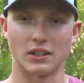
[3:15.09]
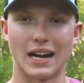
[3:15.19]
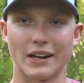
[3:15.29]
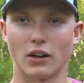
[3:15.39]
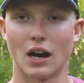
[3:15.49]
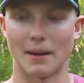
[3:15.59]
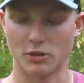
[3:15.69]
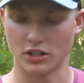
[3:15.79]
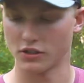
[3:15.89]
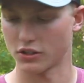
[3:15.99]
lighter
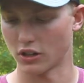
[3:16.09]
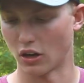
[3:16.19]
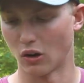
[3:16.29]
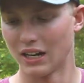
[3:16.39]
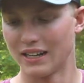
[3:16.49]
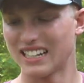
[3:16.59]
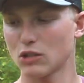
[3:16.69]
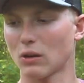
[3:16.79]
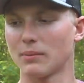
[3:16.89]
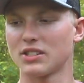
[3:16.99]
options. So this
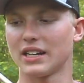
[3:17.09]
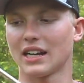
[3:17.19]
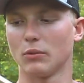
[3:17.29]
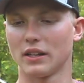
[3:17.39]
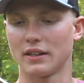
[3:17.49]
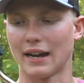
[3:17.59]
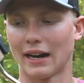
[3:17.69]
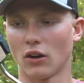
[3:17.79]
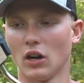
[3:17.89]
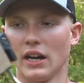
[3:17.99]
is what I'm sticking with
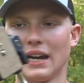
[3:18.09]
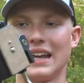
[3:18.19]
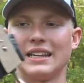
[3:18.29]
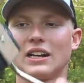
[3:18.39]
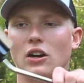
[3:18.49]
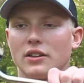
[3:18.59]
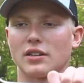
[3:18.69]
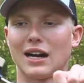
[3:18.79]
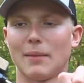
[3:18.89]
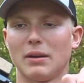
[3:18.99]
now. And then on
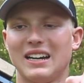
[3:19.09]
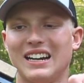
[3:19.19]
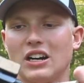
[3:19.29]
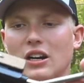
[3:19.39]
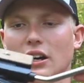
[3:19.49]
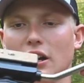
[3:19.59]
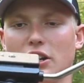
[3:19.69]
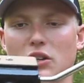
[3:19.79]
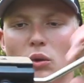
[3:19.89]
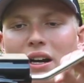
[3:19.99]
top of here,
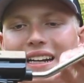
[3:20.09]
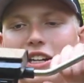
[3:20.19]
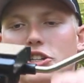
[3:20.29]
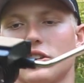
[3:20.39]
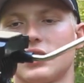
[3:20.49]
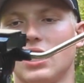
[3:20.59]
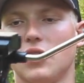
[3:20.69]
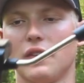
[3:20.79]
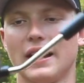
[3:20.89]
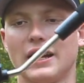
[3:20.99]
you want to get yourself a